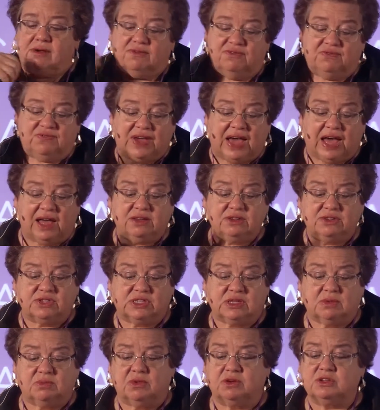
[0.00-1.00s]
values
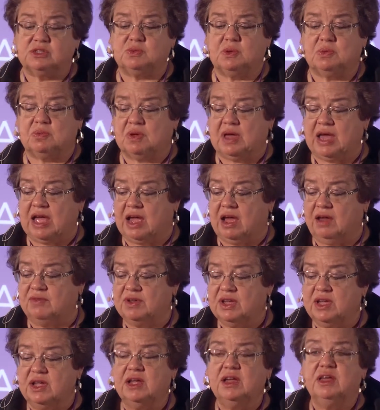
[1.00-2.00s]
that most people have
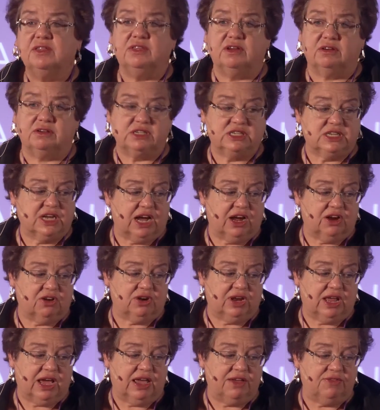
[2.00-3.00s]
their entire
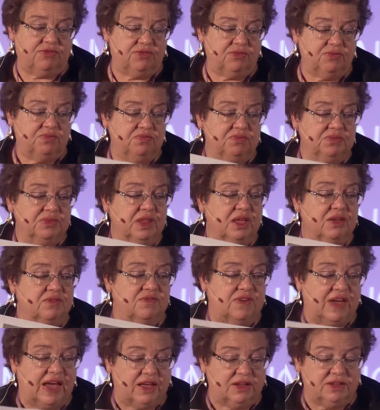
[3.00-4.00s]
life,
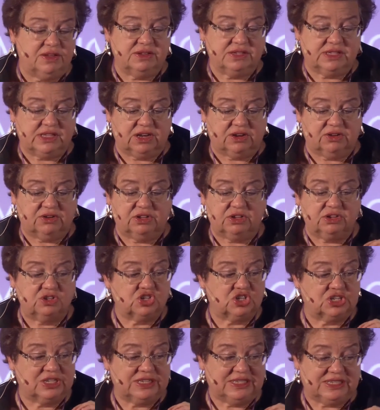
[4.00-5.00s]
values that are
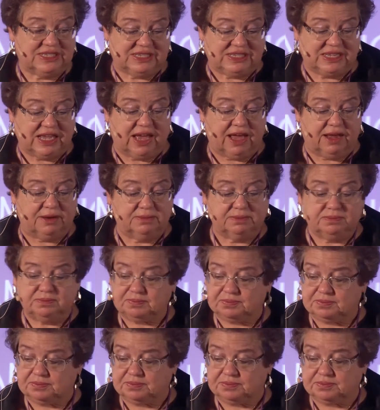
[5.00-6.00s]
usually set
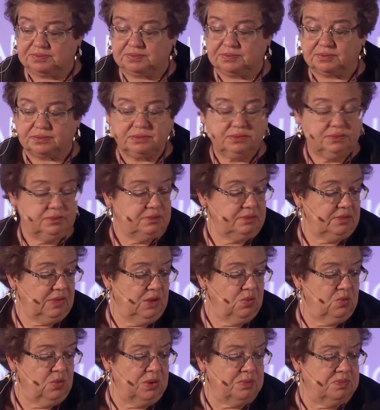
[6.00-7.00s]

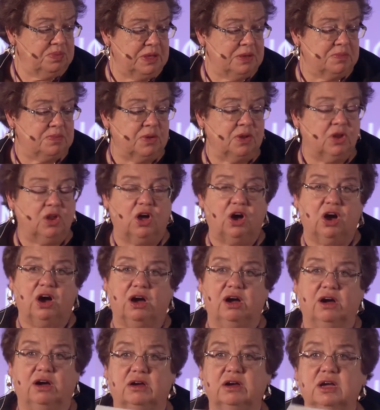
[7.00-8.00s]
when people
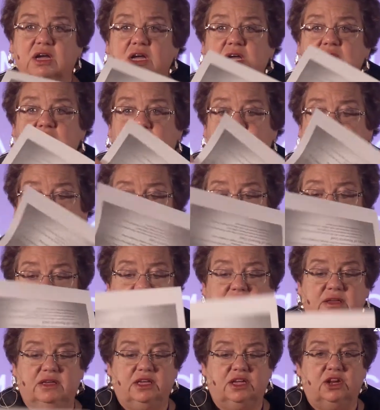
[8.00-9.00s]
are,
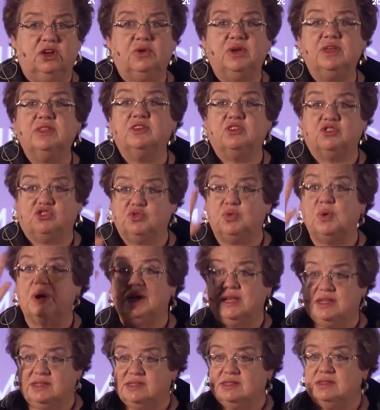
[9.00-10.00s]
uh, you know, in their
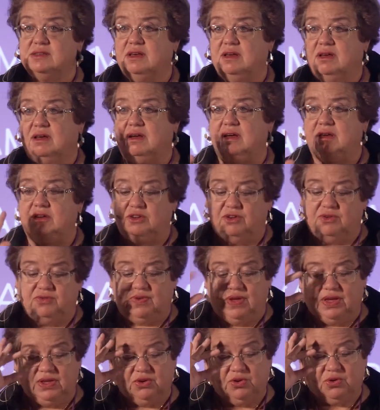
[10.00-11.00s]
20s. Uh, your,
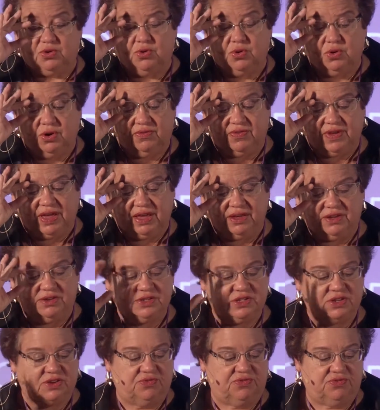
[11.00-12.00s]
your core
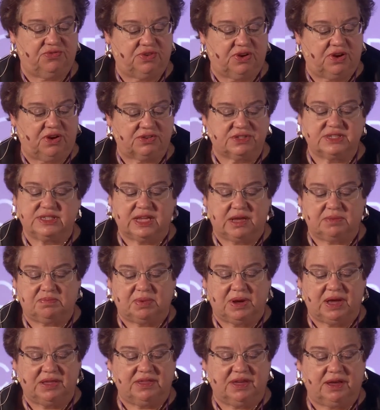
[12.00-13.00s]
values are, are set
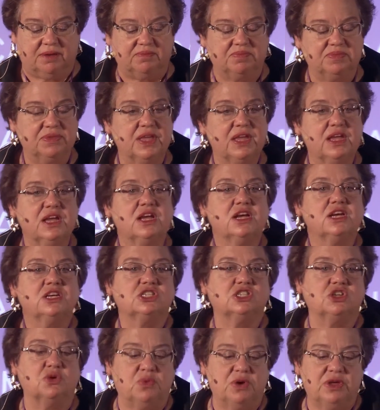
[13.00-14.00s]
by then.
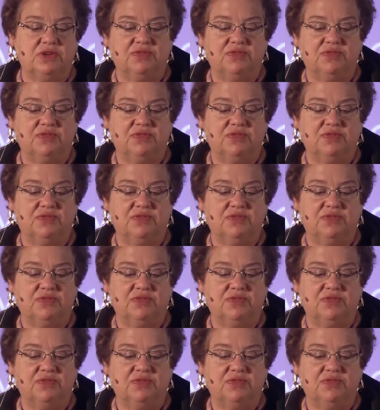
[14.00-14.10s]
So we